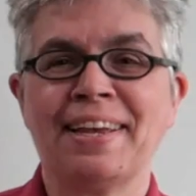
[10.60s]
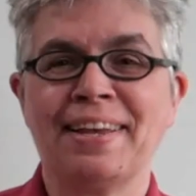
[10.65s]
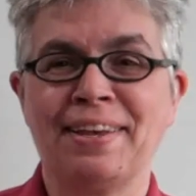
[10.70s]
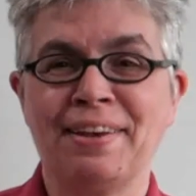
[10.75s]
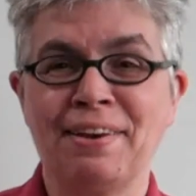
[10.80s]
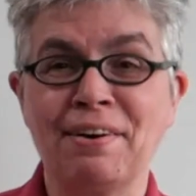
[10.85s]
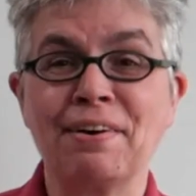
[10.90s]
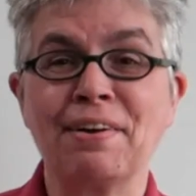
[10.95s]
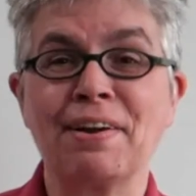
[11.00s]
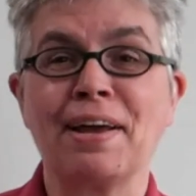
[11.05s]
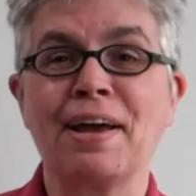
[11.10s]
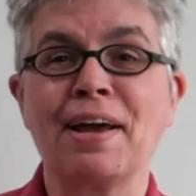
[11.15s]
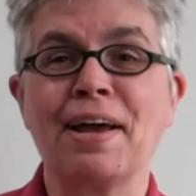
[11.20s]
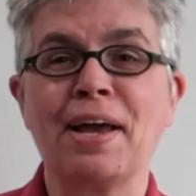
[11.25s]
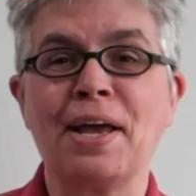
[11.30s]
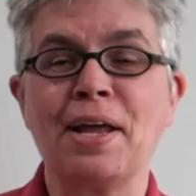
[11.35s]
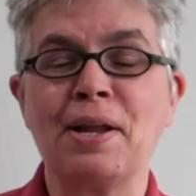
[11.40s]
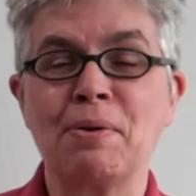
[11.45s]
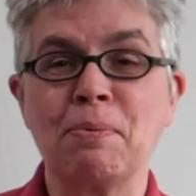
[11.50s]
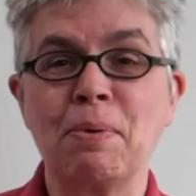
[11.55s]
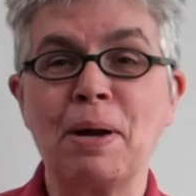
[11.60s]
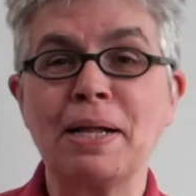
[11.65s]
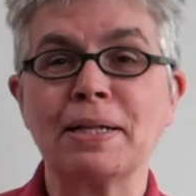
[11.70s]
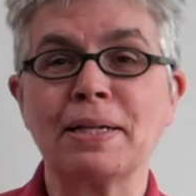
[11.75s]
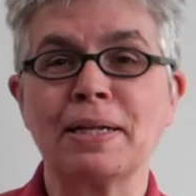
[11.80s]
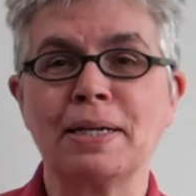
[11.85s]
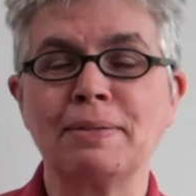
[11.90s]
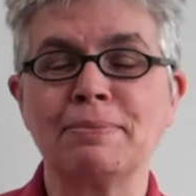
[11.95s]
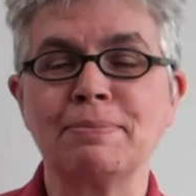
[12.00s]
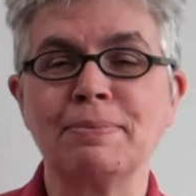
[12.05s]
Kia ora and
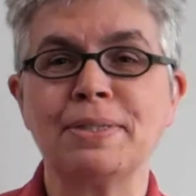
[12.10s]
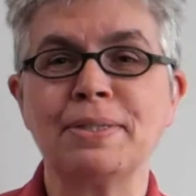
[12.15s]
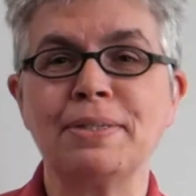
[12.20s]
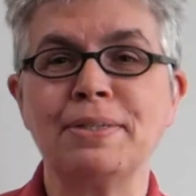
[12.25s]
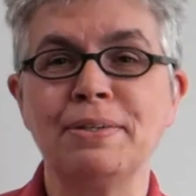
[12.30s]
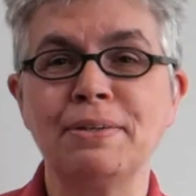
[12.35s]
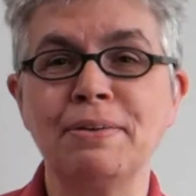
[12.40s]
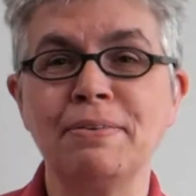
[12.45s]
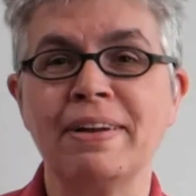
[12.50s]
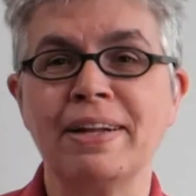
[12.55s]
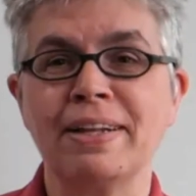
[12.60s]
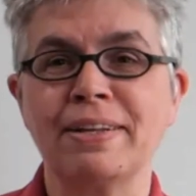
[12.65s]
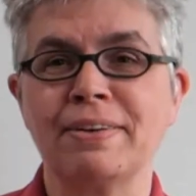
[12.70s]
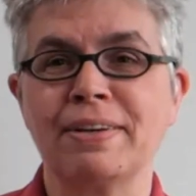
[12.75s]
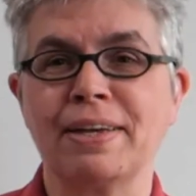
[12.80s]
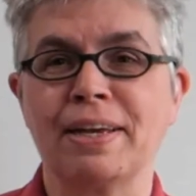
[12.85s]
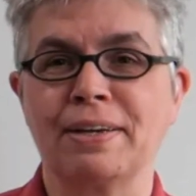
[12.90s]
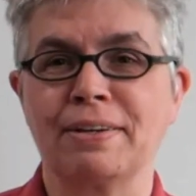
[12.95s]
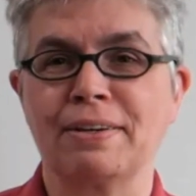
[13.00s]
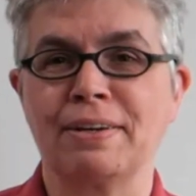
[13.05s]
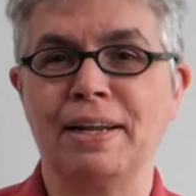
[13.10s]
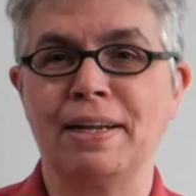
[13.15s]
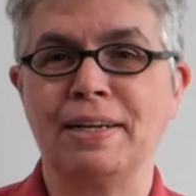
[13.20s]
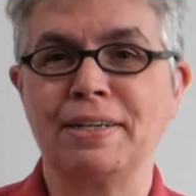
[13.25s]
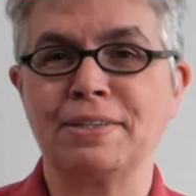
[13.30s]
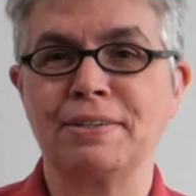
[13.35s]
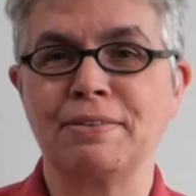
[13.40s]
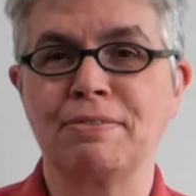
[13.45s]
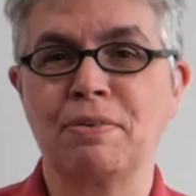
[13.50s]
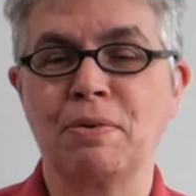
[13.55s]
welcome to U-value
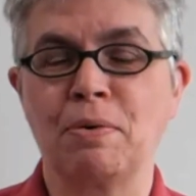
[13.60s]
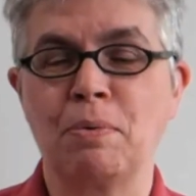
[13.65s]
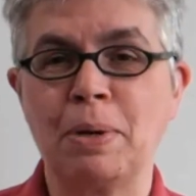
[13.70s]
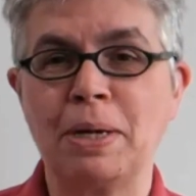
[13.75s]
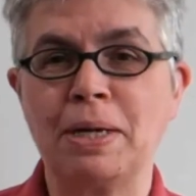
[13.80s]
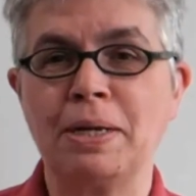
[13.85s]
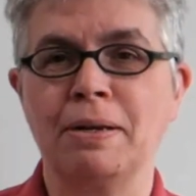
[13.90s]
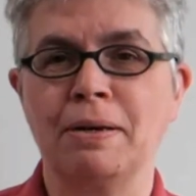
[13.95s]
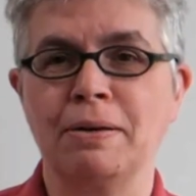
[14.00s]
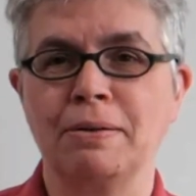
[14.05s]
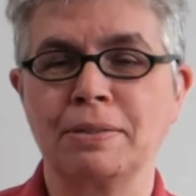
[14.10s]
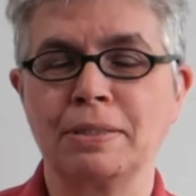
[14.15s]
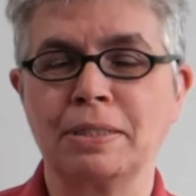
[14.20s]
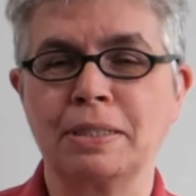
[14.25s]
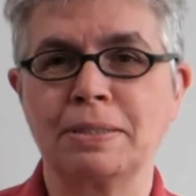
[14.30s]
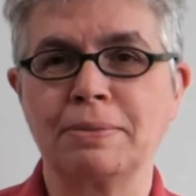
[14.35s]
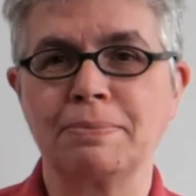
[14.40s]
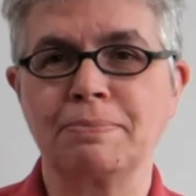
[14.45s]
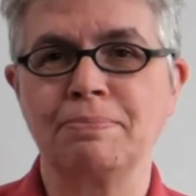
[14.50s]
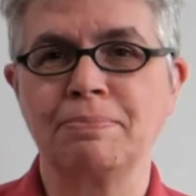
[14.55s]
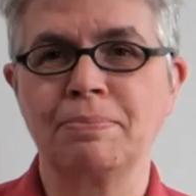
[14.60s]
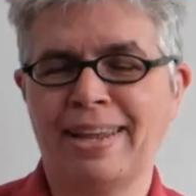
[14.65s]
calculation for Windows.